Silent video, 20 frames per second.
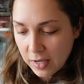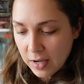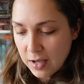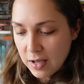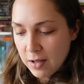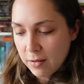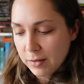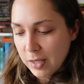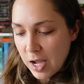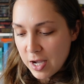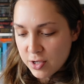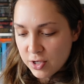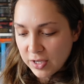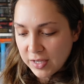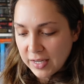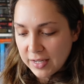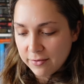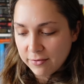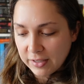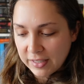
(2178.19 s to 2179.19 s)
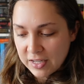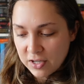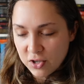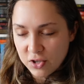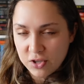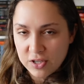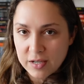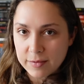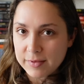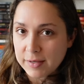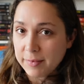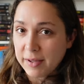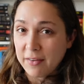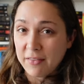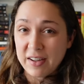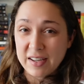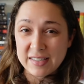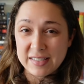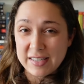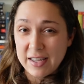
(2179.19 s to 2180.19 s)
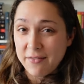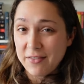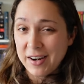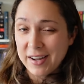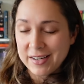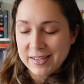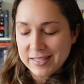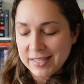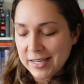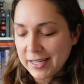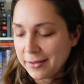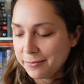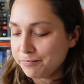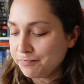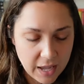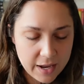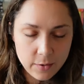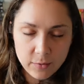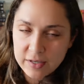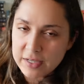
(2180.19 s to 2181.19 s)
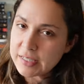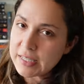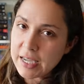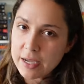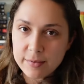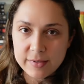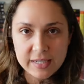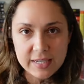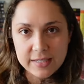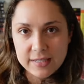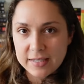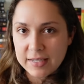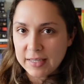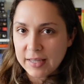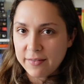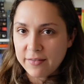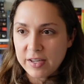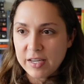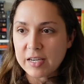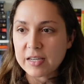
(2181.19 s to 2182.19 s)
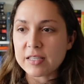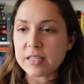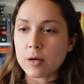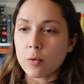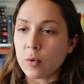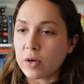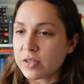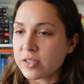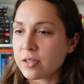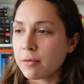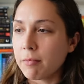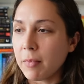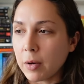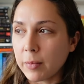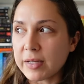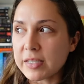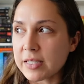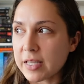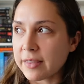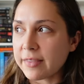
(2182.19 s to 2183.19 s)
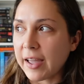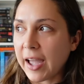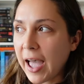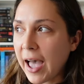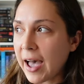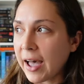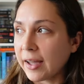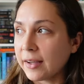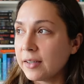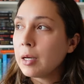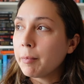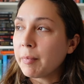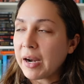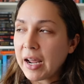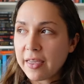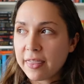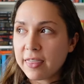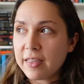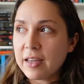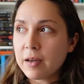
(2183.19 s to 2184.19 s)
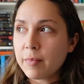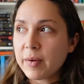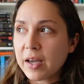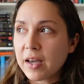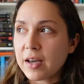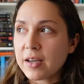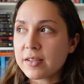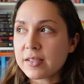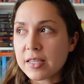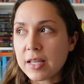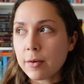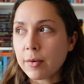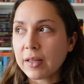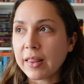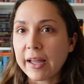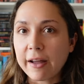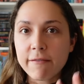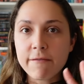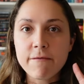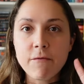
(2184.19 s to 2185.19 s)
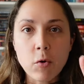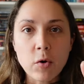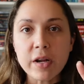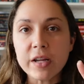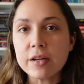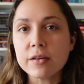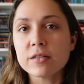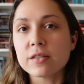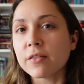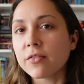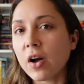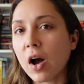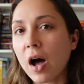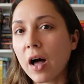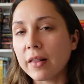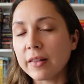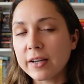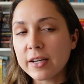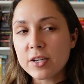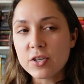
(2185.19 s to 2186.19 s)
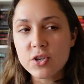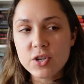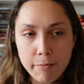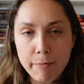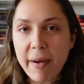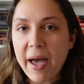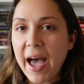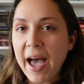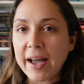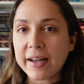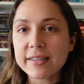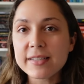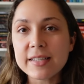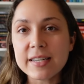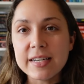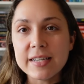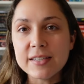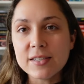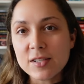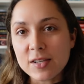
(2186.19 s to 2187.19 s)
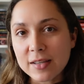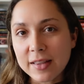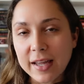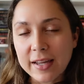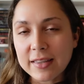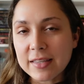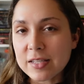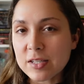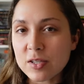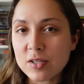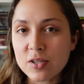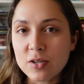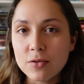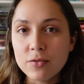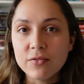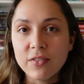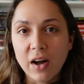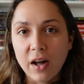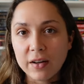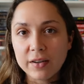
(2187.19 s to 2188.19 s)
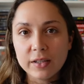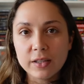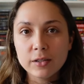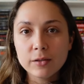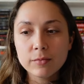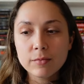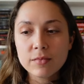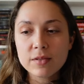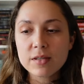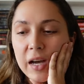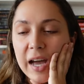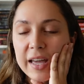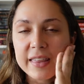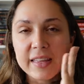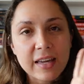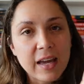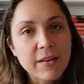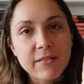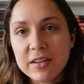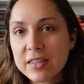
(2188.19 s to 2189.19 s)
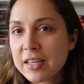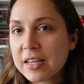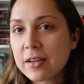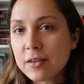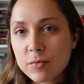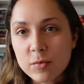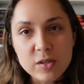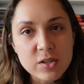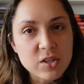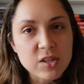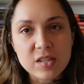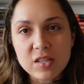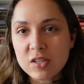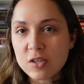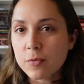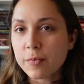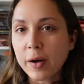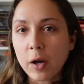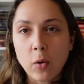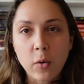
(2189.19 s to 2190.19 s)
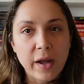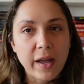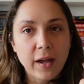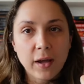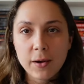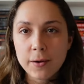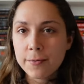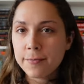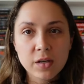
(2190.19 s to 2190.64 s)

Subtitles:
Logic and relationships, I'm giving a 7 out of 10. I don't want to say it was insta-lovey because there were some moments that they had, but I think because there were like 4 years of college packed into like these two volumes, I think everything was just super quick.